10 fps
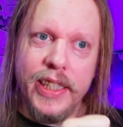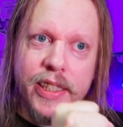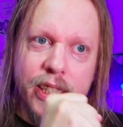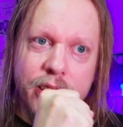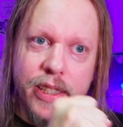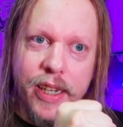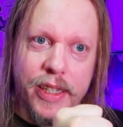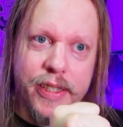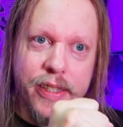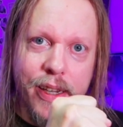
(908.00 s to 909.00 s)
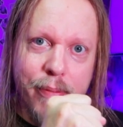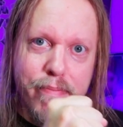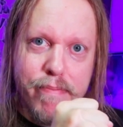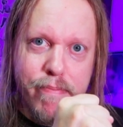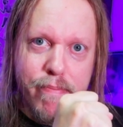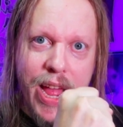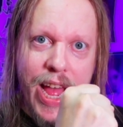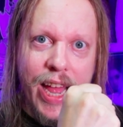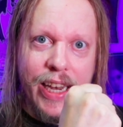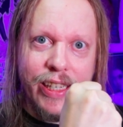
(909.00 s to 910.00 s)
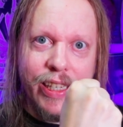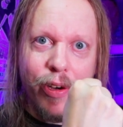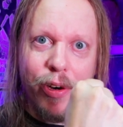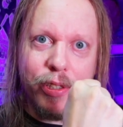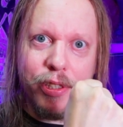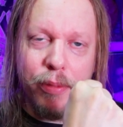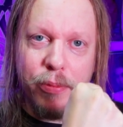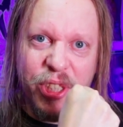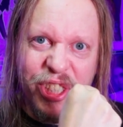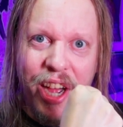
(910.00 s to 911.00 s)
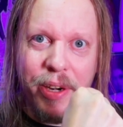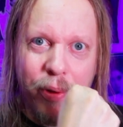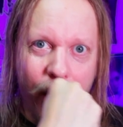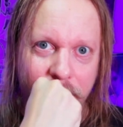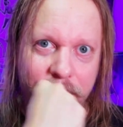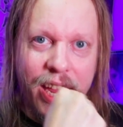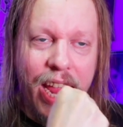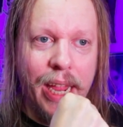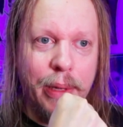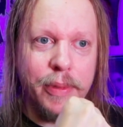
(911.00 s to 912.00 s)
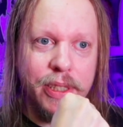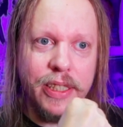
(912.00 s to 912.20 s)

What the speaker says: is just such a manly, awesome genre of games.